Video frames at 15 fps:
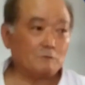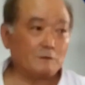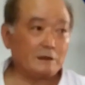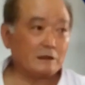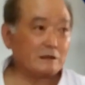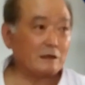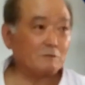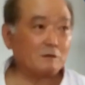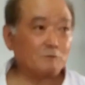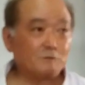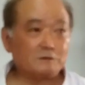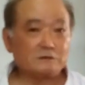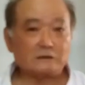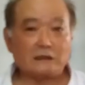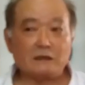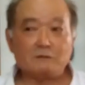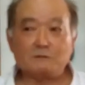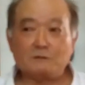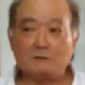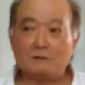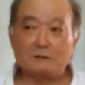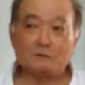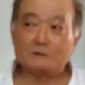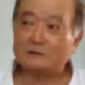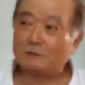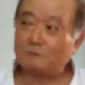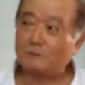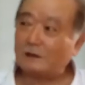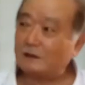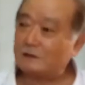When I came the first time, I was
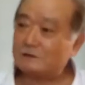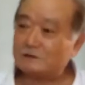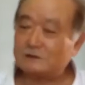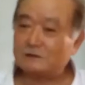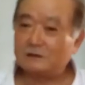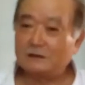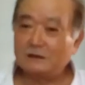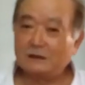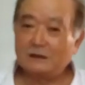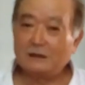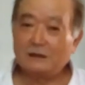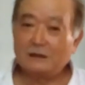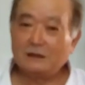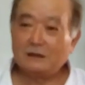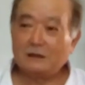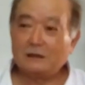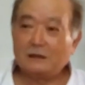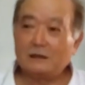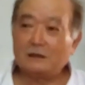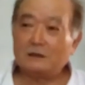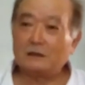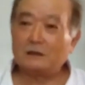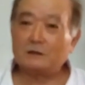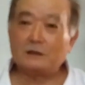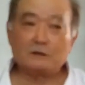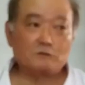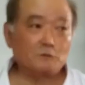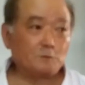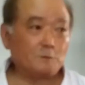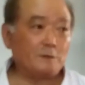surprised. and
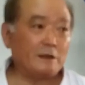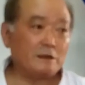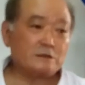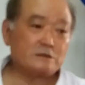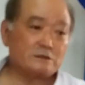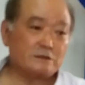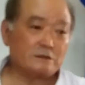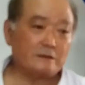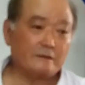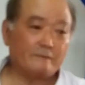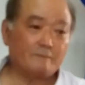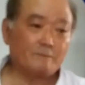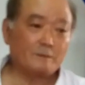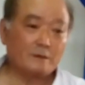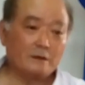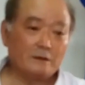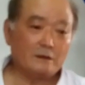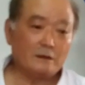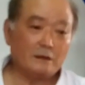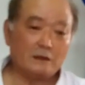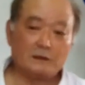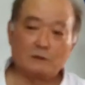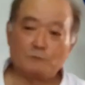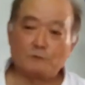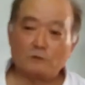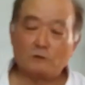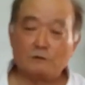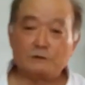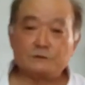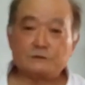equipment and the
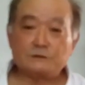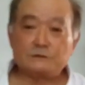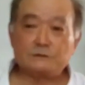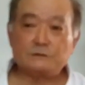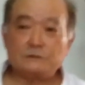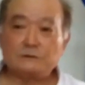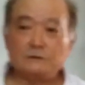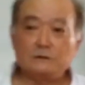floors.